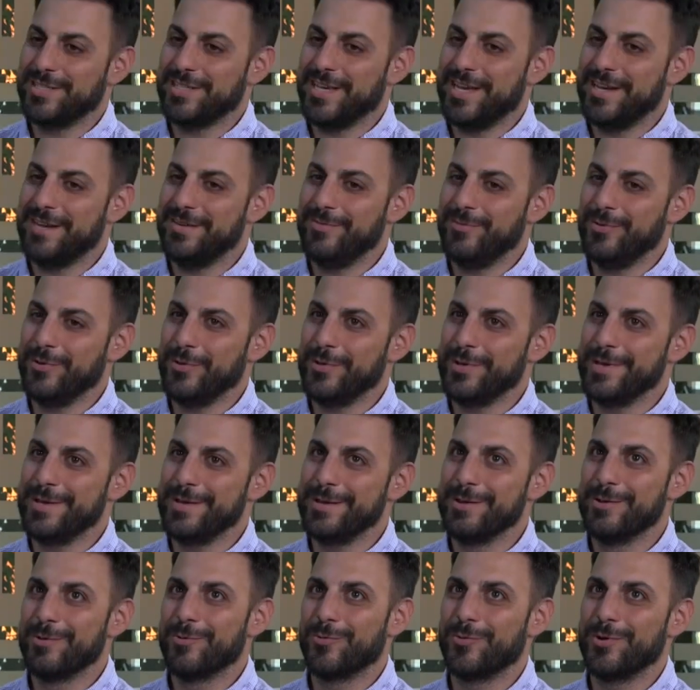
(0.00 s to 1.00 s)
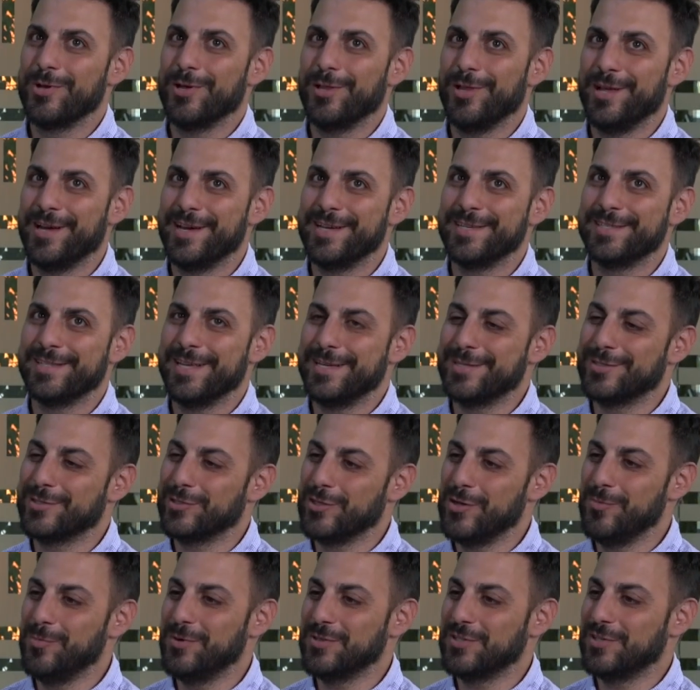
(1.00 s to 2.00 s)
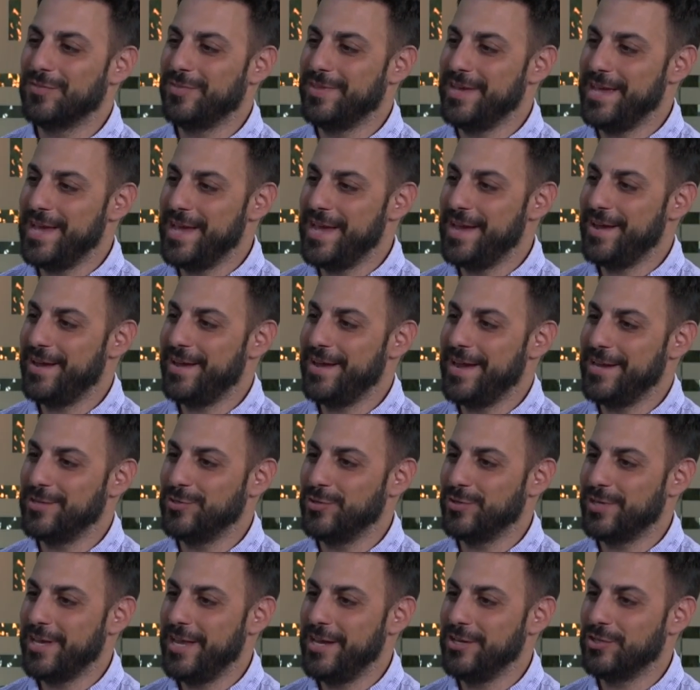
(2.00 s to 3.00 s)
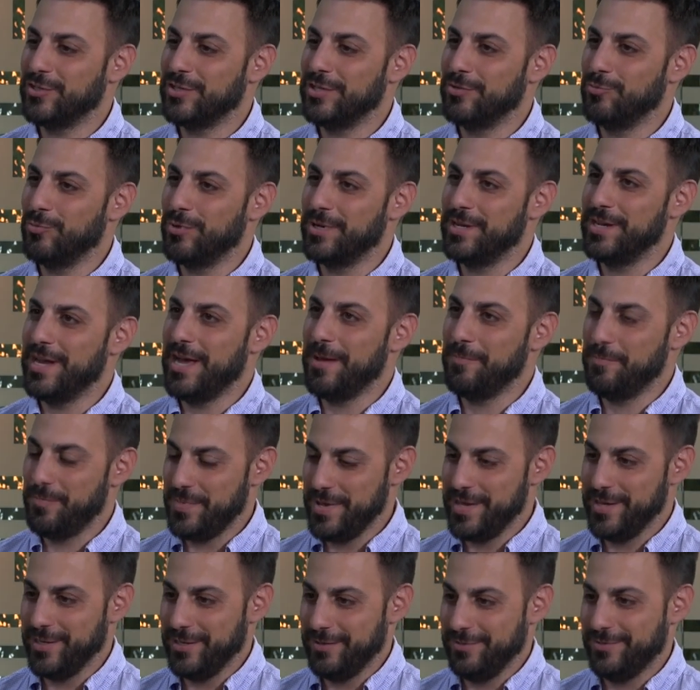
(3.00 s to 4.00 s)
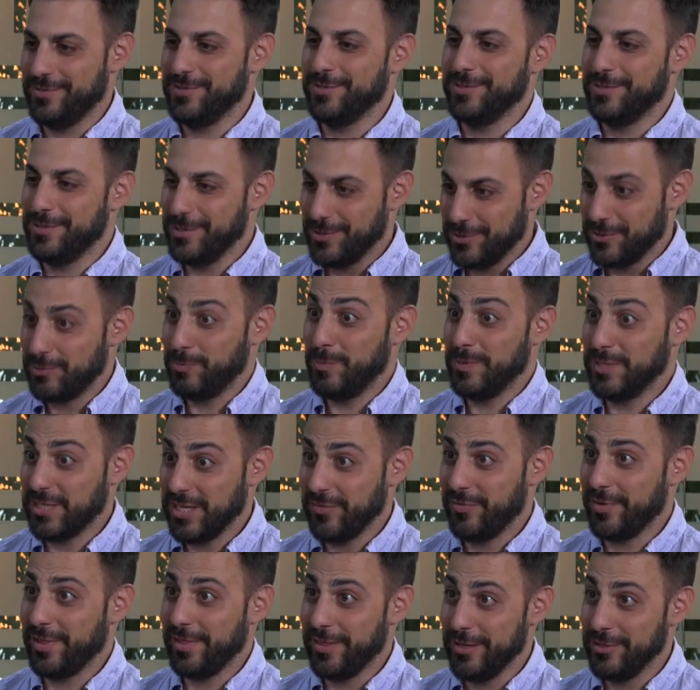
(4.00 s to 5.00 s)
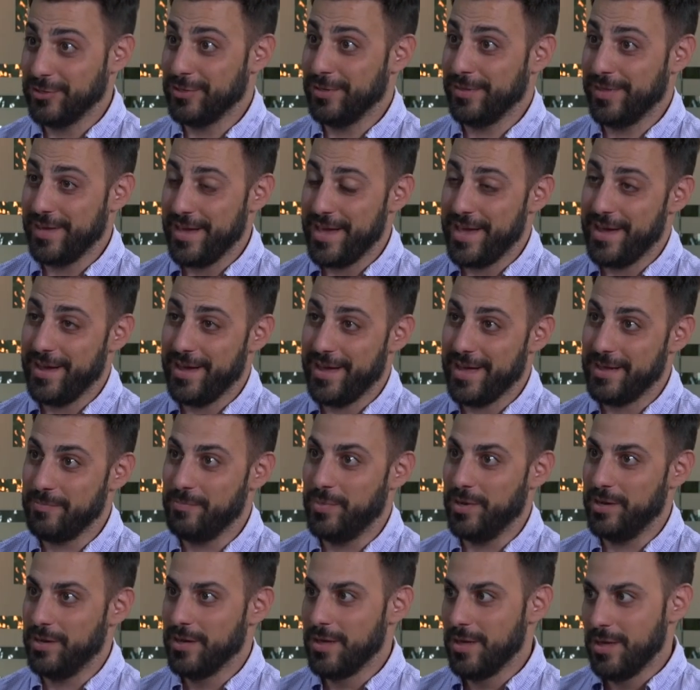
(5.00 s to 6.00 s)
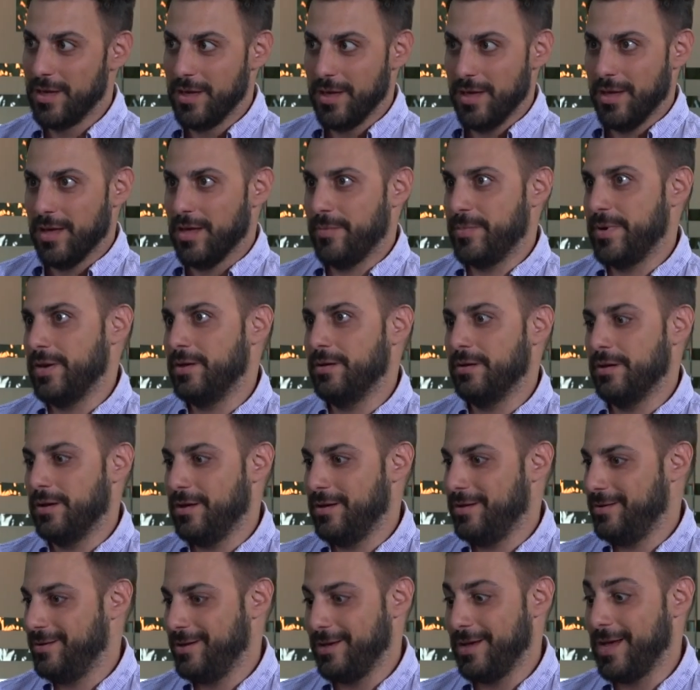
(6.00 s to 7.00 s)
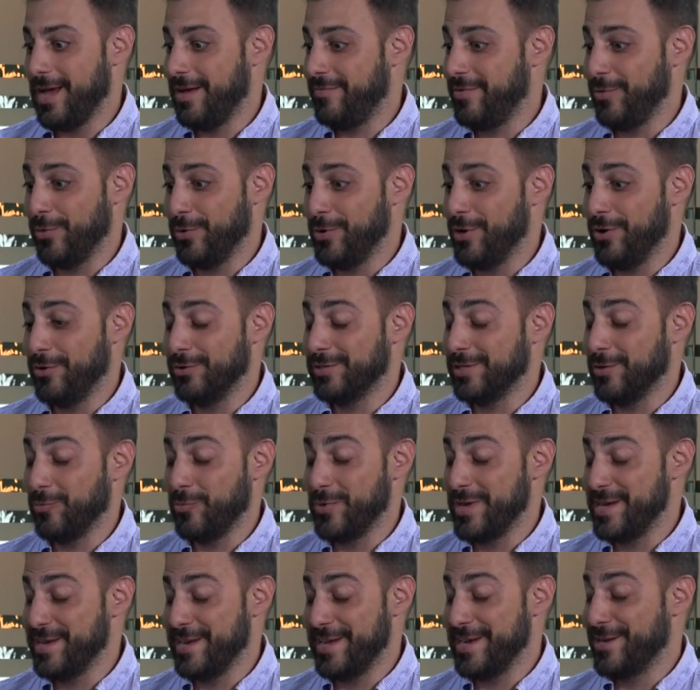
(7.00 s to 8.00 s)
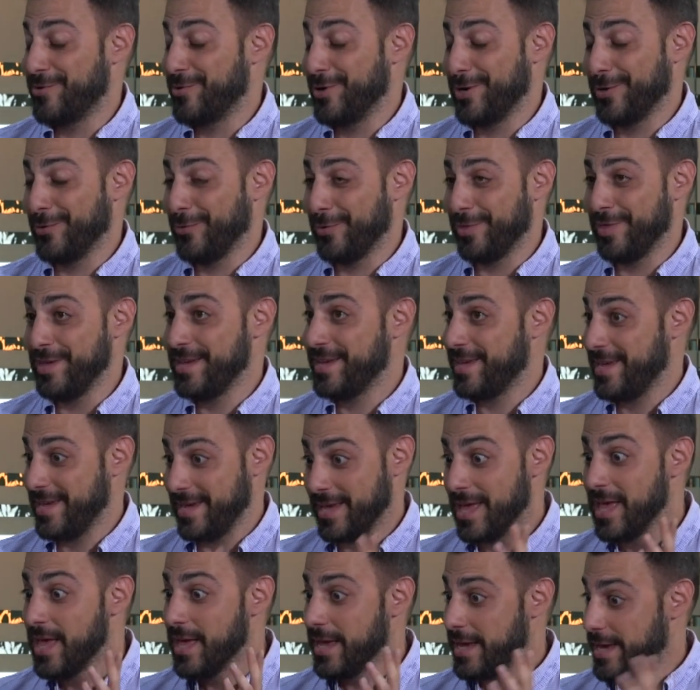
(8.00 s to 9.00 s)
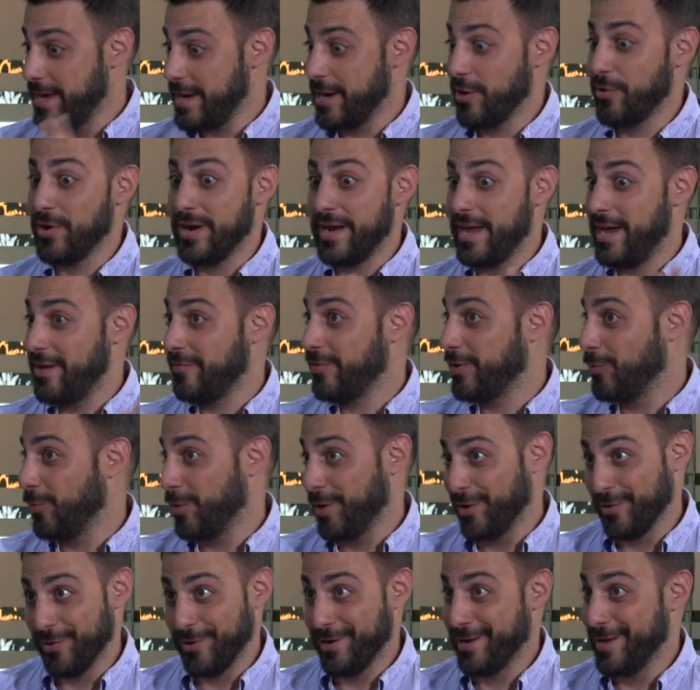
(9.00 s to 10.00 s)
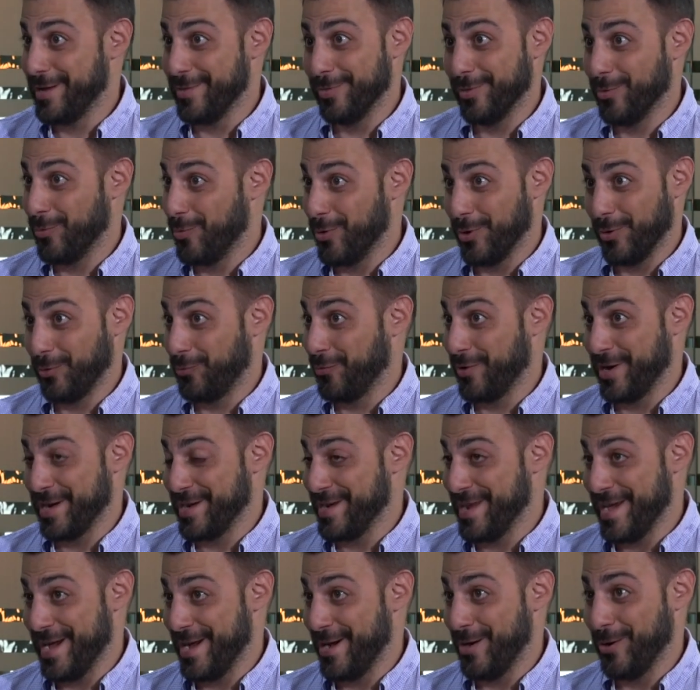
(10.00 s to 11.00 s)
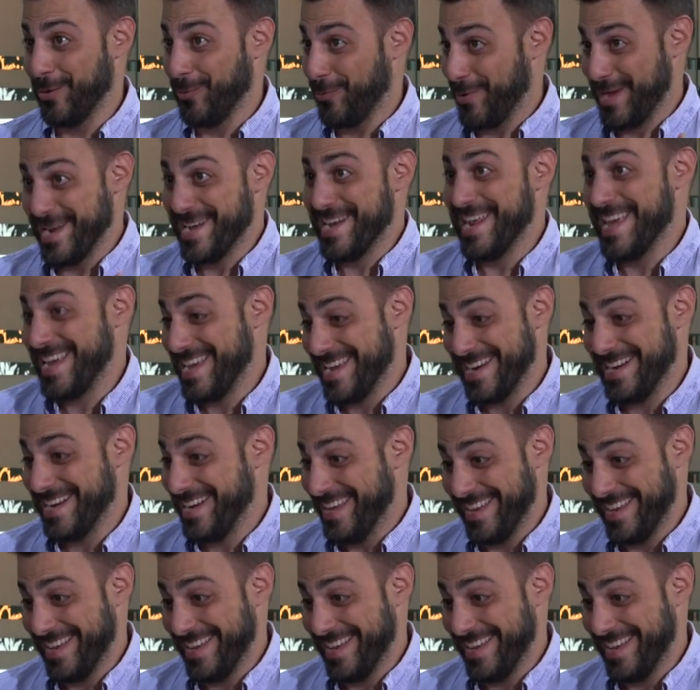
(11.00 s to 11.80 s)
because I didn't really realize that so much of the AI education would not be just specifically using the AI, but I mean, everyone knows that we need critical thinking here and everywhere in the world right exactly. now. We need